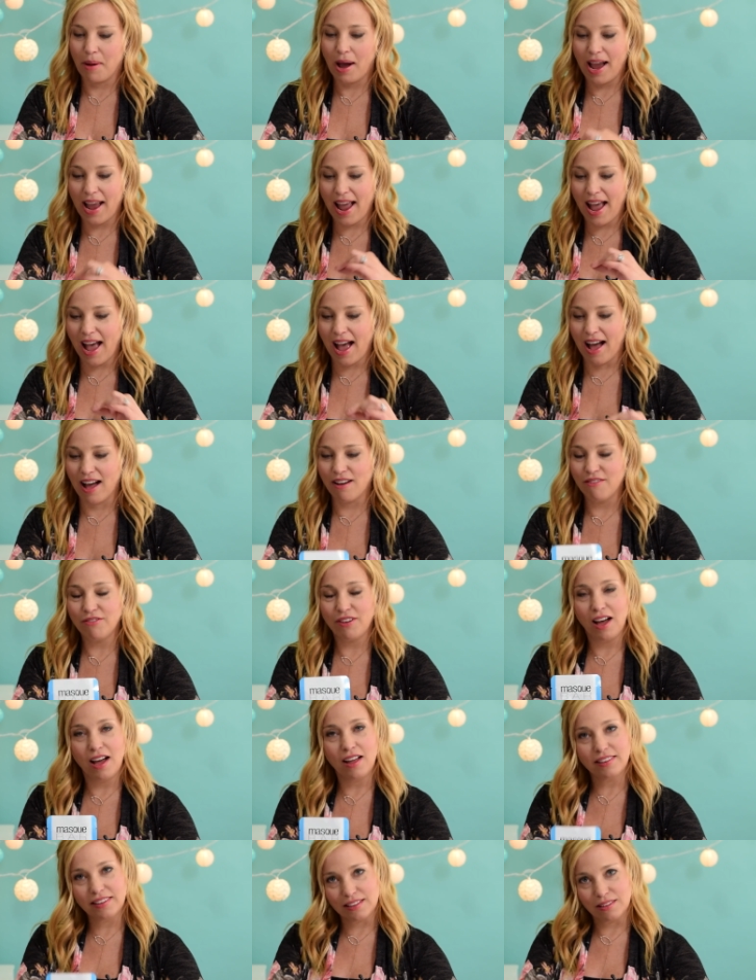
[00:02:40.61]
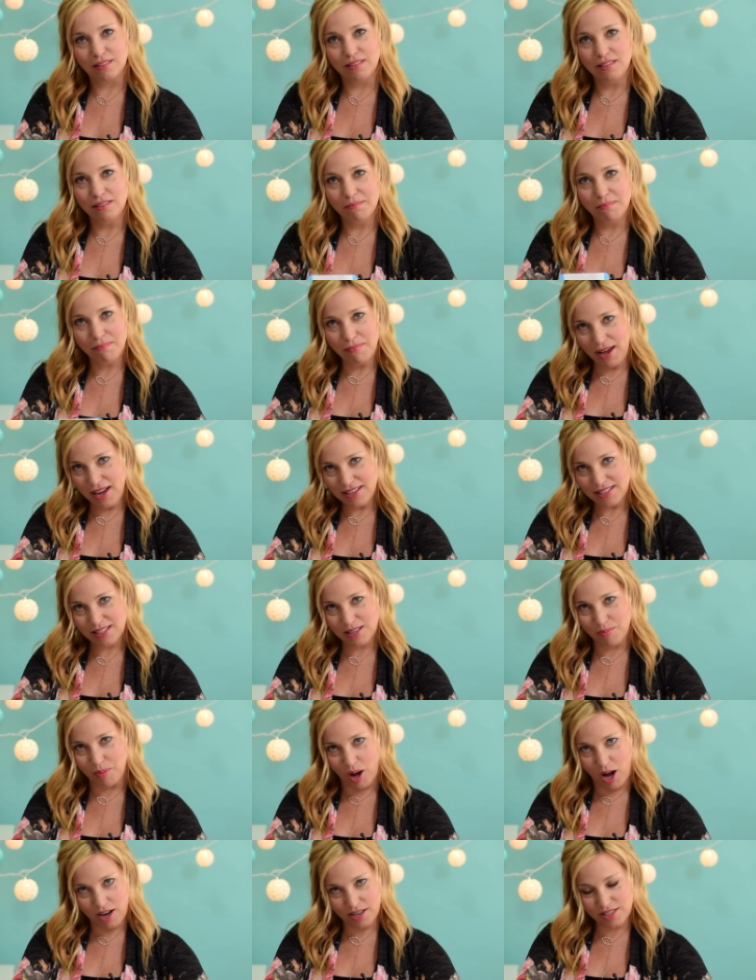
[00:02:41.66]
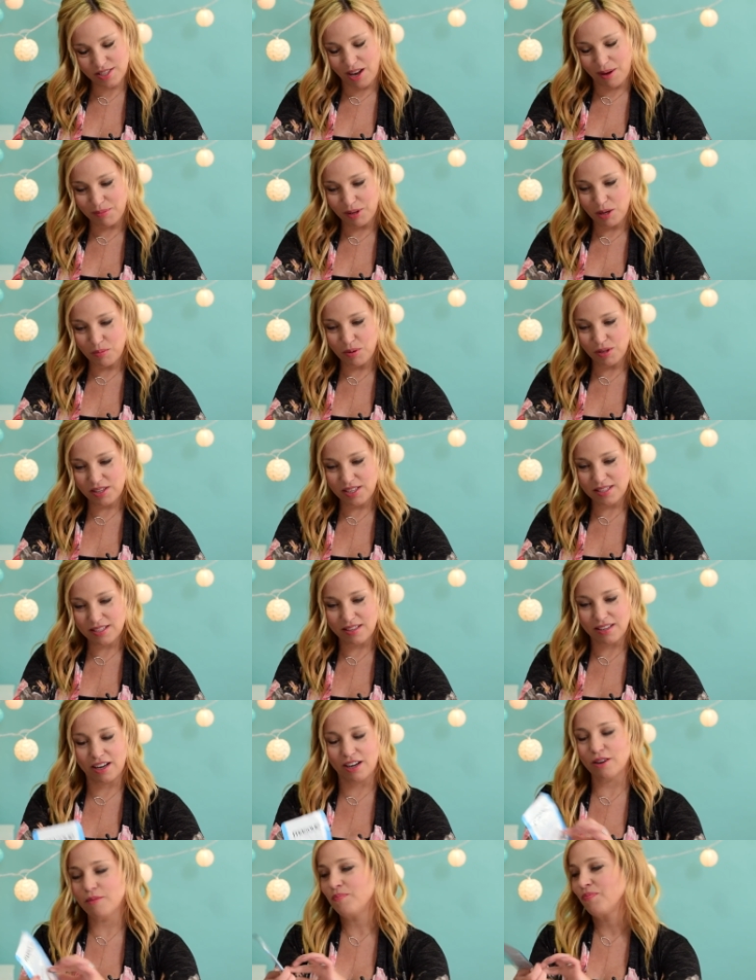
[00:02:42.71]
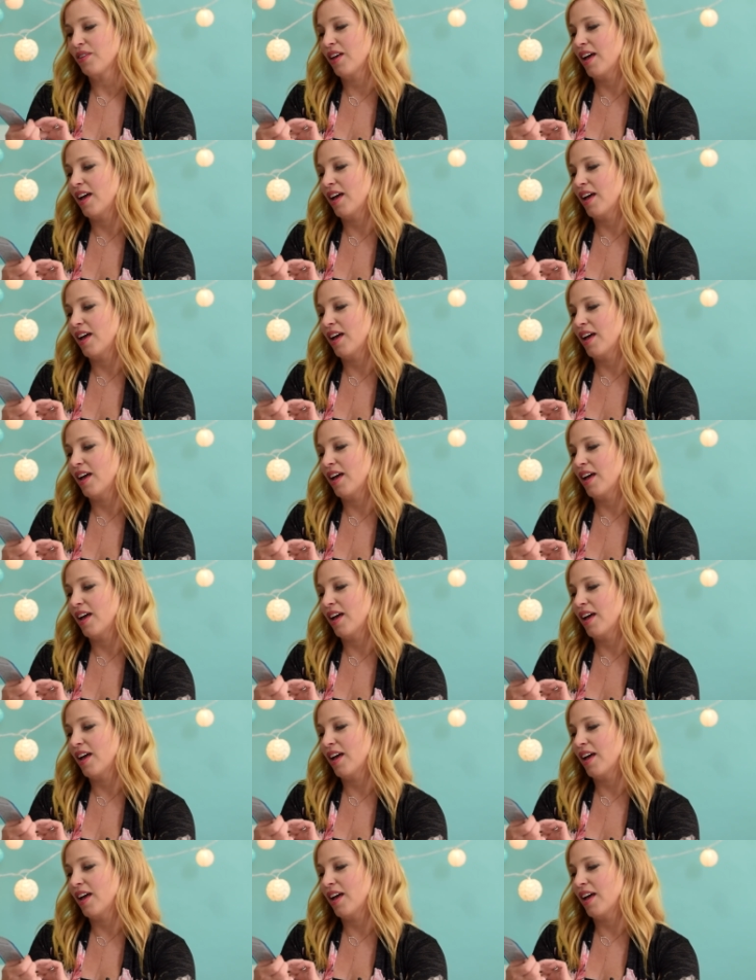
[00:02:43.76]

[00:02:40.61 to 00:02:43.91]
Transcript: I have a little mask box. So I'm gonna put this in there